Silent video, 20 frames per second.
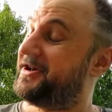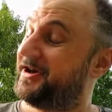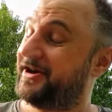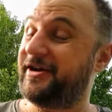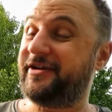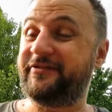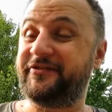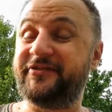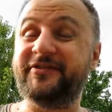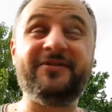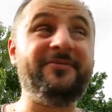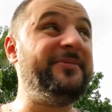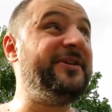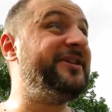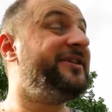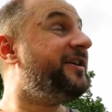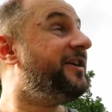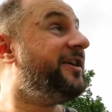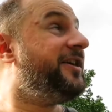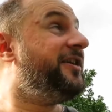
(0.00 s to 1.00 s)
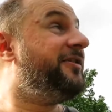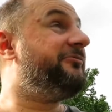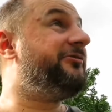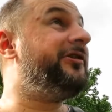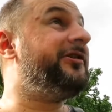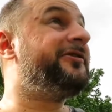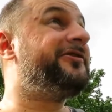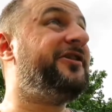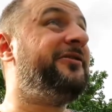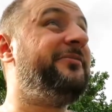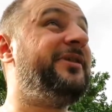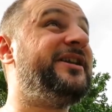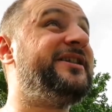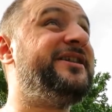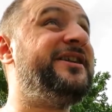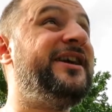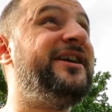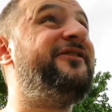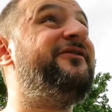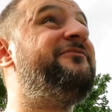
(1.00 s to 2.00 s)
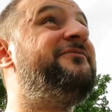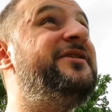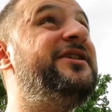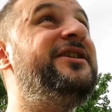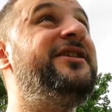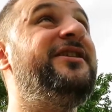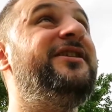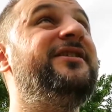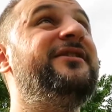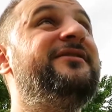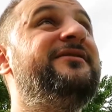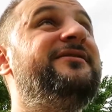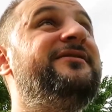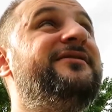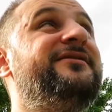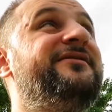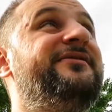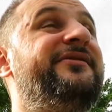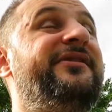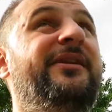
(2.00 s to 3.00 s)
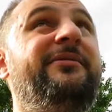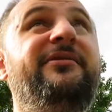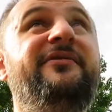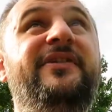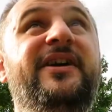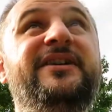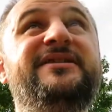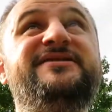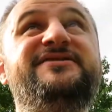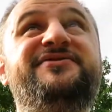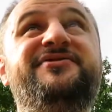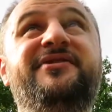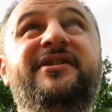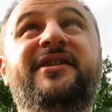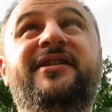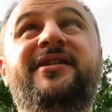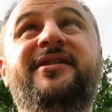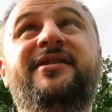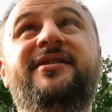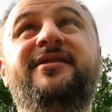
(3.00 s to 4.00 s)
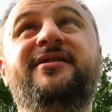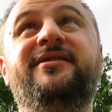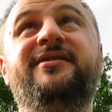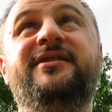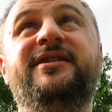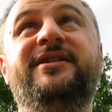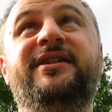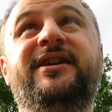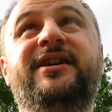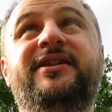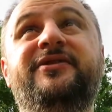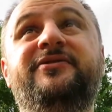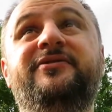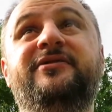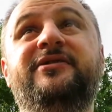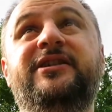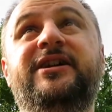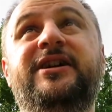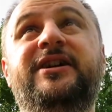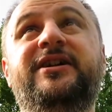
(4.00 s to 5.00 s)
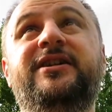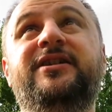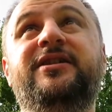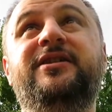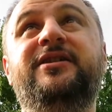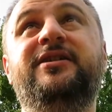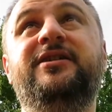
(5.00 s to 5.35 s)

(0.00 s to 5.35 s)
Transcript: Have to admit, Mortal Kombat gave me some of that strength that I had to rely.